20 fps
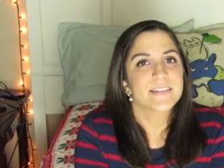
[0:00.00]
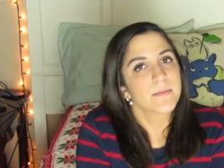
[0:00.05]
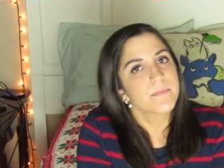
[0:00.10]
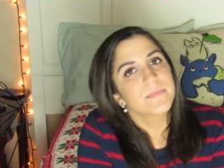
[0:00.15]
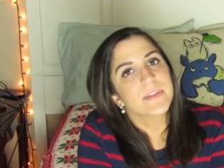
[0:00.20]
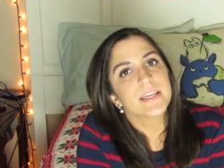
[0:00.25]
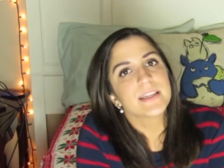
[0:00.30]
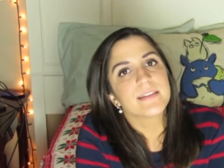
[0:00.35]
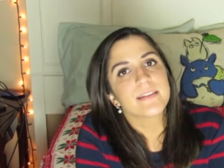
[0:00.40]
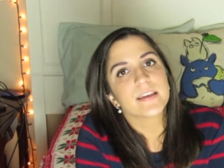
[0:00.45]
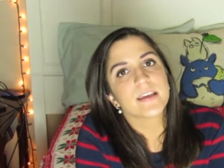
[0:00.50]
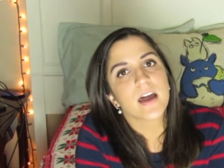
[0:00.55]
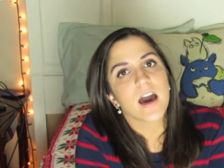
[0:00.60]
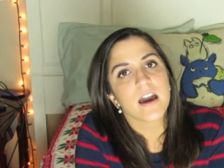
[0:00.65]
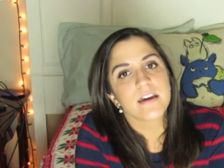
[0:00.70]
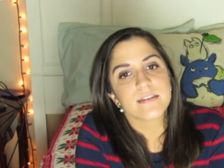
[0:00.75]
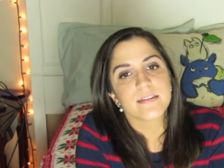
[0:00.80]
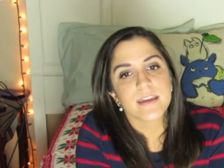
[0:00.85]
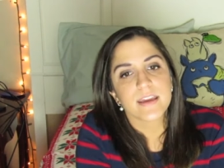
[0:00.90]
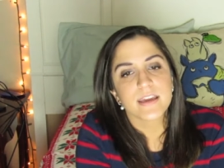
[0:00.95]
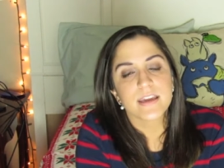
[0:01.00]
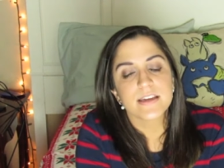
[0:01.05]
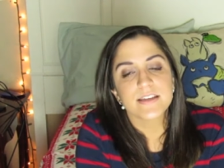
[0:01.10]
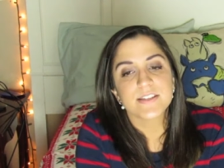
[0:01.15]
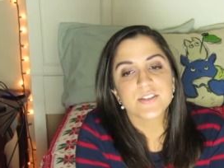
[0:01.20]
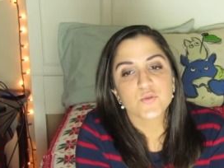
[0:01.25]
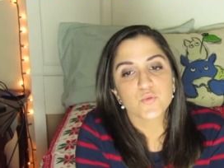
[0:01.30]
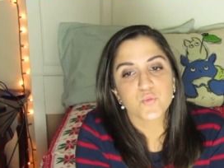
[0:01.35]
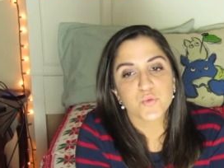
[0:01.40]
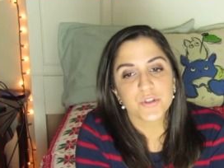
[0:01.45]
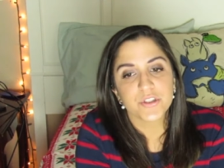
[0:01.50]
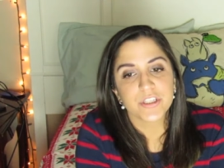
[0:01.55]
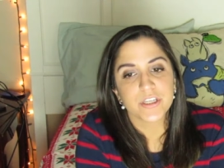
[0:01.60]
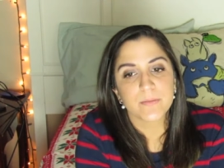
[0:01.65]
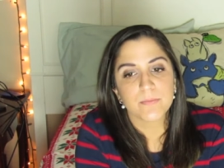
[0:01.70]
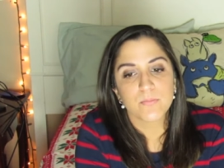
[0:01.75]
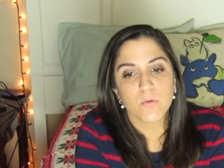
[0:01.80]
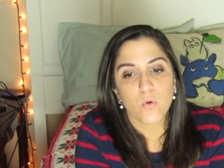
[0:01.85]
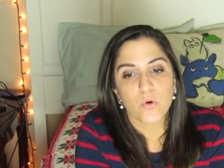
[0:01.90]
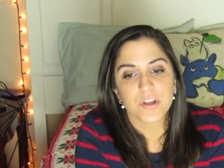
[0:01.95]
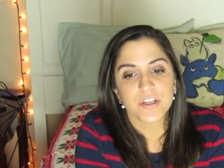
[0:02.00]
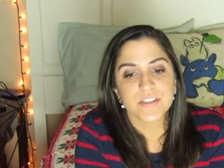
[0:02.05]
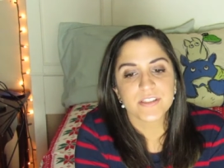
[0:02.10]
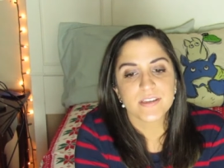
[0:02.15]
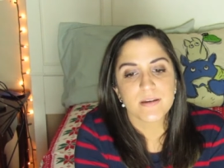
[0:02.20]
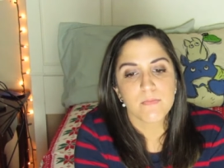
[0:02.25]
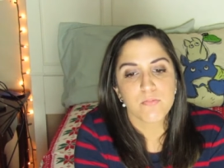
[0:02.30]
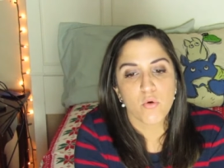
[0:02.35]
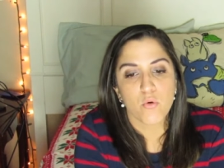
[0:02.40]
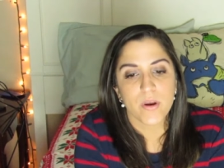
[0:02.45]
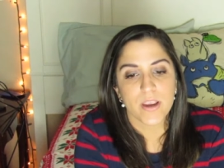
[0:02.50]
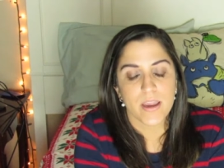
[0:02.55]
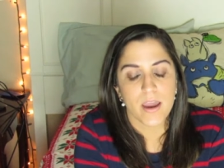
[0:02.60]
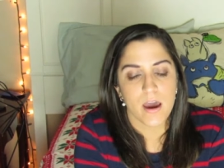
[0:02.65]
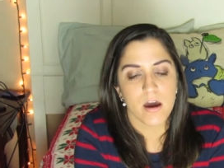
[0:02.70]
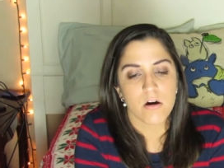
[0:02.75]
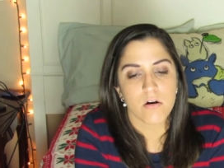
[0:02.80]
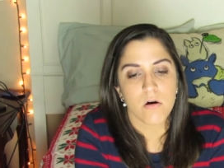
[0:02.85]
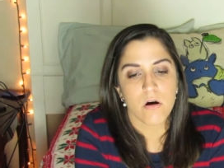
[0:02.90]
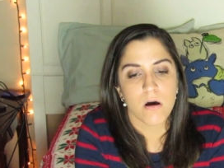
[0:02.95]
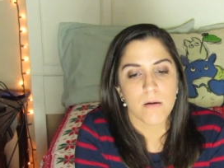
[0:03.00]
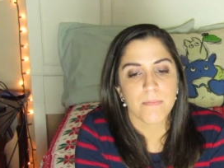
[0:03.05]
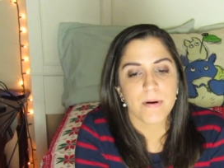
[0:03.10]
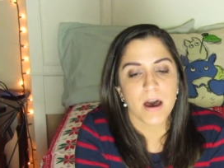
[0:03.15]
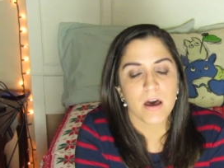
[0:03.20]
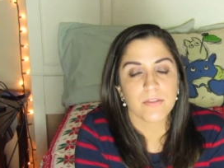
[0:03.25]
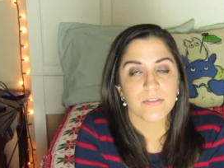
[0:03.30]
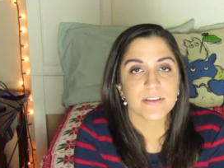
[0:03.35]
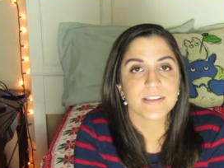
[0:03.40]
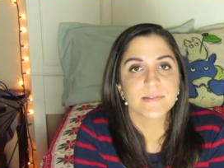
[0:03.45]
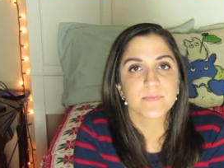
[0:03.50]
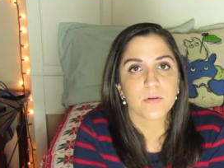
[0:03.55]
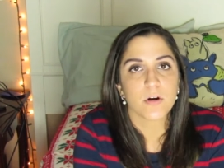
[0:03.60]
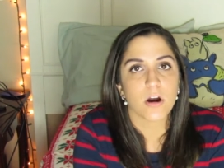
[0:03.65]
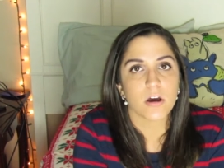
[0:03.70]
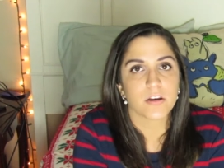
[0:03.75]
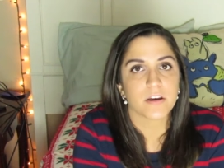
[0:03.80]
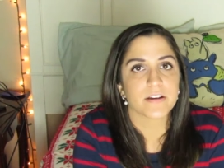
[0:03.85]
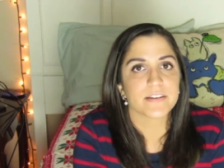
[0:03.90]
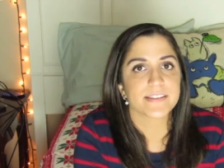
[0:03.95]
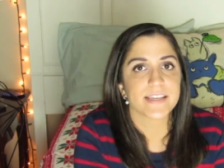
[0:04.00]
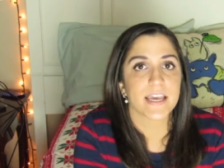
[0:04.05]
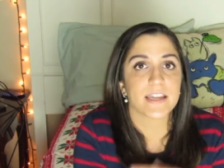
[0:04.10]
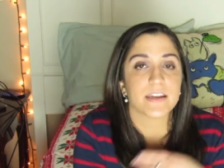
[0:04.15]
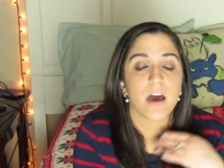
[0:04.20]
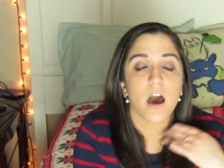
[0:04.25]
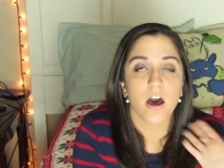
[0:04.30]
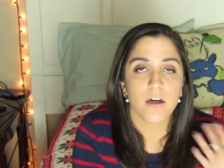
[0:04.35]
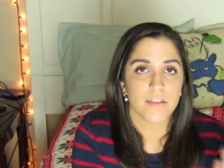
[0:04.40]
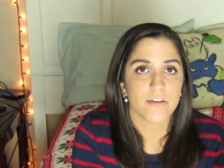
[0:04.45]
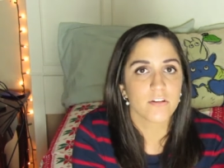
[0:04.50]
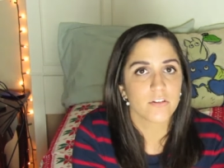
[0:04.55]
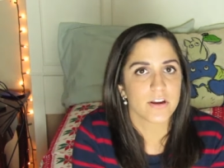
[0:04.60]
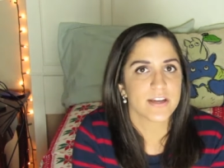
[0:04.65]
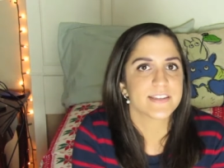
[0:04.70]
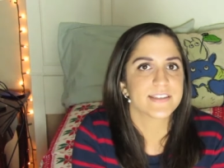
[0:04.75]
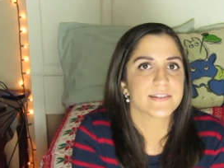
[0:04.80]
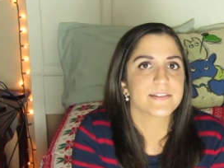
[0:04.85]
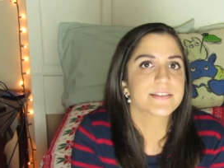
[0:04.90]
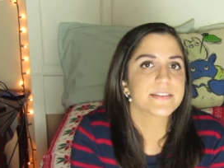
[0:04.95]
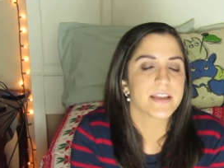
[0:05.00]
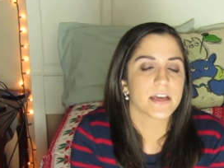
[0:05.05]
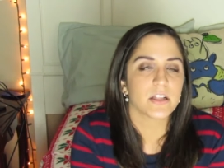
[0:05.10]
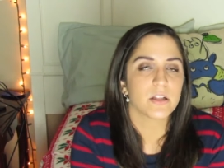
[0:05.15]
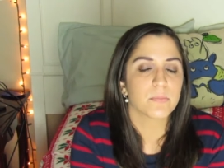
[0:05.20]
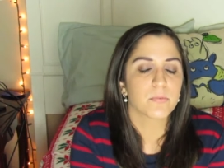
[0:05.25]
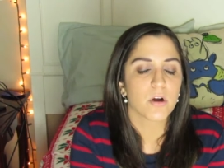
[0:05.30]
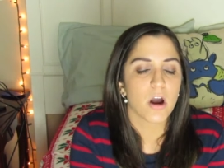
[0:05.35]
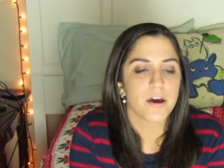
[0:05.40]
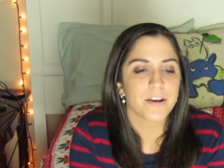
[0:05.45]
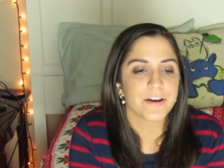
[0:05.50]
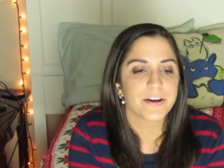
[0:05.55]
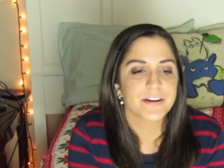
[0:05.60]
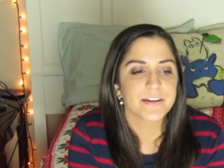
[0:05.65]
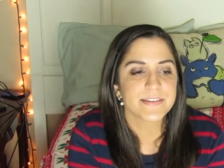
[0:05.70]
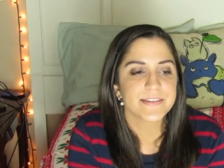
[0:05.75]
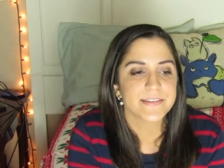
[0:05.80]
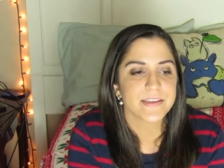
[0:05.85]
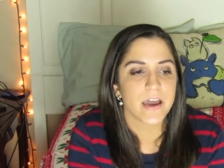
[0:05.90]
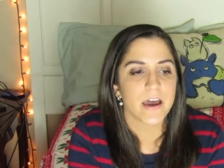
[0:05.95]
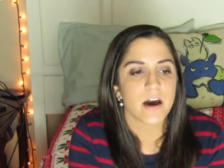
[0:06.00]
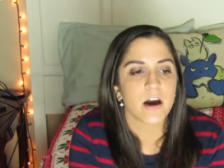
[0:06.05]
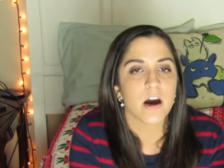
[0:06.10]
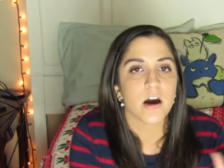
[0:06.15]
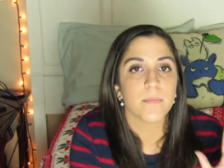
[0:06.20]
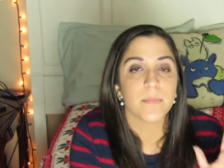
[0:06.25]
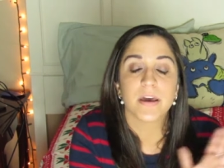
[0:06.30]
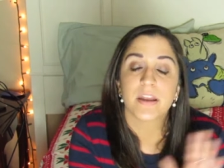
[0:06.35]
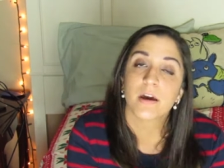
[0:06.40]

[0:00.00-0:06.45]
Something that I think is really important to point out about this product and other Grace and Stella products um,